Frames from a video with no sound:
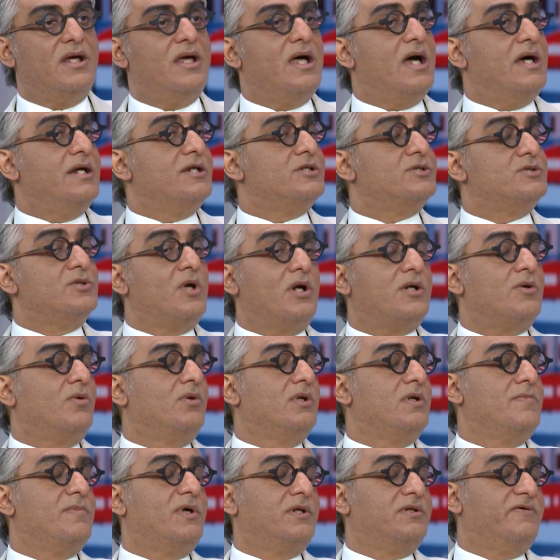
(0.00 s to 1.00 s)
And it's not
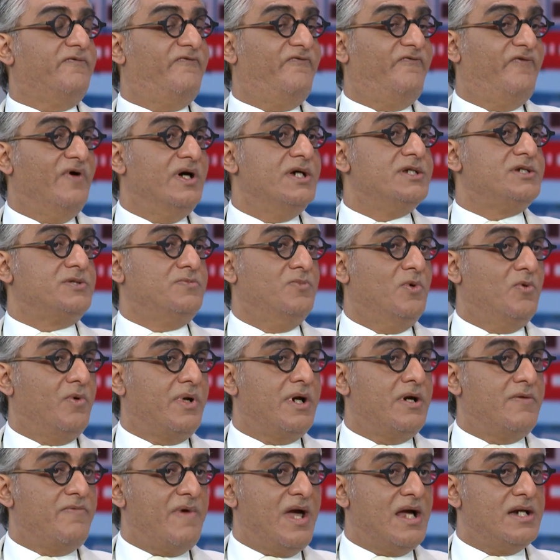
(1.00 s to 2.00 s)
only about the first mover
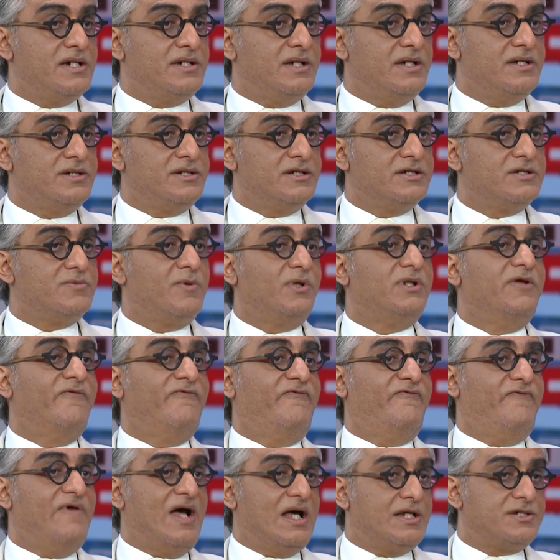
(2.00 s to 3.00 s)
advantage, it's about the
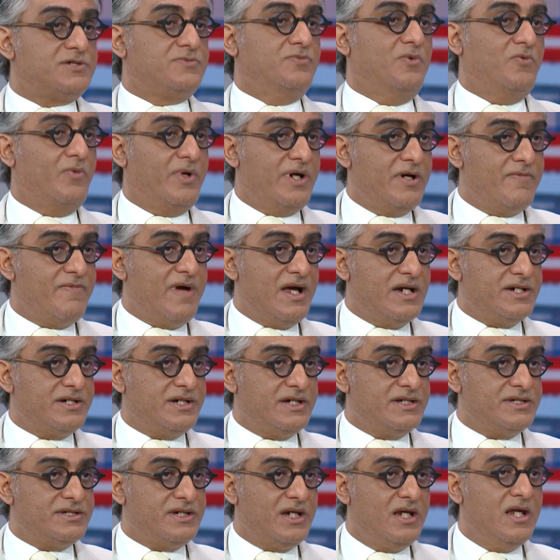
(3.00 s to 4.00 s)
fast mover
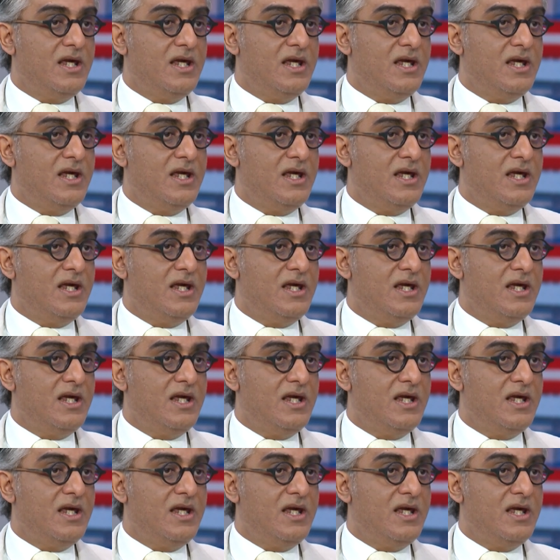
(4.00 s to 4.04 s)
advantage.